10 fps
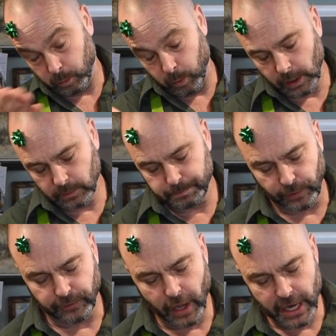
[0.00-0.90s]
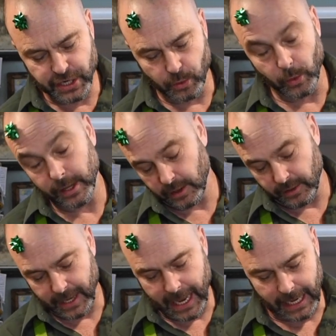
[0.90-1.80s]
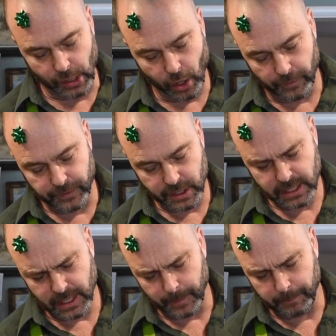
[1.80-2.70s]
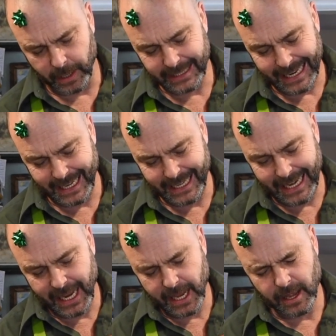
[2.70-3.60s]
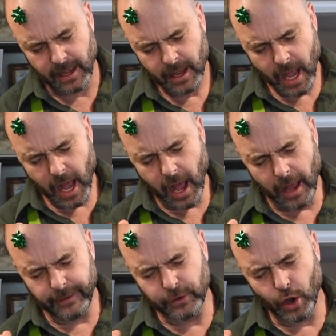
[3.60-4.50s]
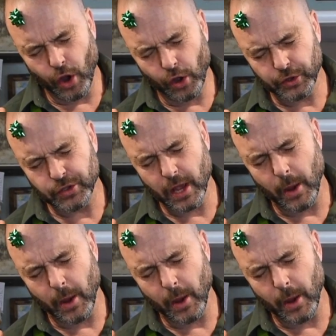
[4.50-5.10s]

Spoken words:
will provide you with at the end, obviously. But in here, I've got